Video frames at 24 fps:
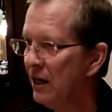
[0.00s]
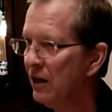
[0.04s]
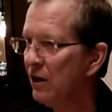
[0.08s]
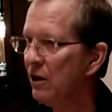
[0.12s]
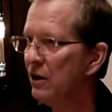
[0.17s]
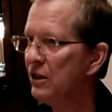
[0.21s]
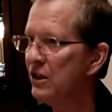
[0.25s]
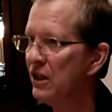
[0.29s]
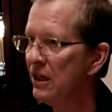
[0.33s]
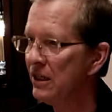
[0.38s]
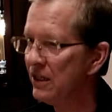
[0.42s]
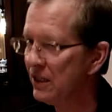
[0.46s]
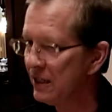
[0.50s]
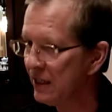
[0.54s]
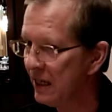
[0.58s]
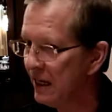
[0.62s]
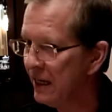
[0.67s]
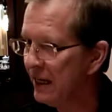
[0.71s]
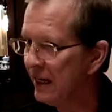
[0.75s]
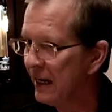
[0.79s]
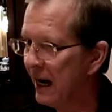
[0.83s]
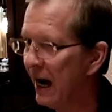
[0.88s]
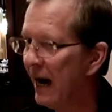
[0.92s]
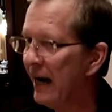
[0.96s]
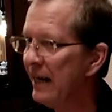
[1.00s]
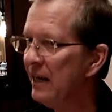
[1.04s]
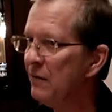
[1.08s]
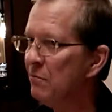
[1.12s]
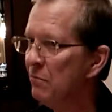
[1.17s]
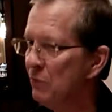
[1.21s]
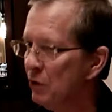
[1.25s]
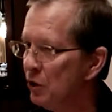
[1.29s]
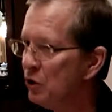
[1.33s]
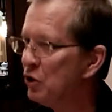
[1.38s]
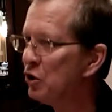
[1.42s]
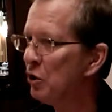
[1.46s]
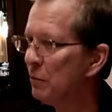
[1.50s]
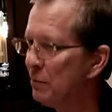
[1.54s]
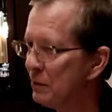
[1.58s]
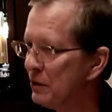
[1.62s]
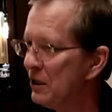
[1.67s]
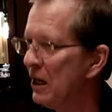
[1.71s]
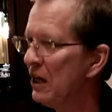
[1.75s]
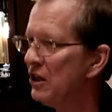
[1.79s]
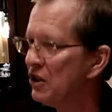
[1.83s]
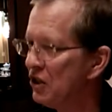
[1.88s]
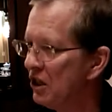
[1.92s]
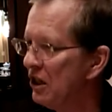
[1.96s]
Because it's got mutual
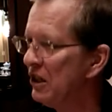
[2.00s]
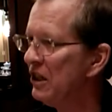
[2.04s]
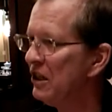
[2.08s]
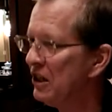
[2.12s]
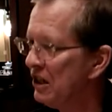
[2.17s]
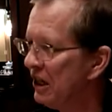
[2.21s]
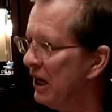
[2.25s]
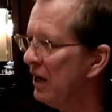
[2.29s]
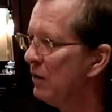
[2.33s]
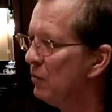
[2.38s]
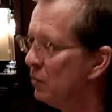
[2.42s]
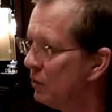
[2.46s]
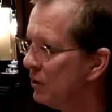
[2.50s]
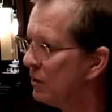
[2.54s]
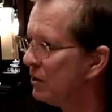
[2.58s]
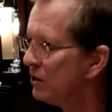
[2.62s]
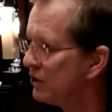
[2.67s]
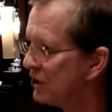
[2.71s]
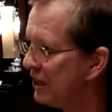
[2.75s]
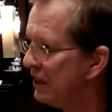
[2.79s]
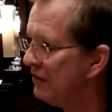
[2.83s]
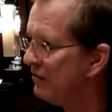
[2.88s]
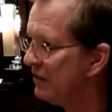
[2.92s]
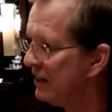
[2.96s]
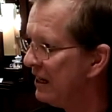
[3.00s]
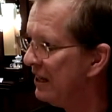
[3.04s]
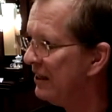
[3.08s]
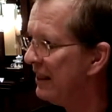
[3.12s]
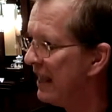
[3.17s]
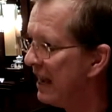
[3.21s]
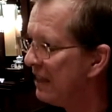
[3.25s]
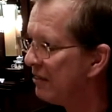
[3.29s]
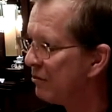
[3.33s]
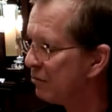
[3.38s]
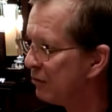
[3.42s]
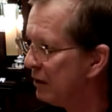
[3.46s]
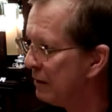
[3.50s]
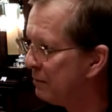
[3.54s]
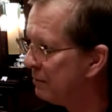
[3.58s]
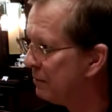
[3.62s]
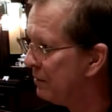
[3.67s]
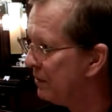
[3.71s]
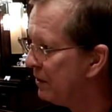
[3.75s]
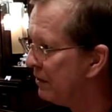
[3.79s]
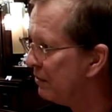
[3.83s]
possession of the 10 worlds, even in that three.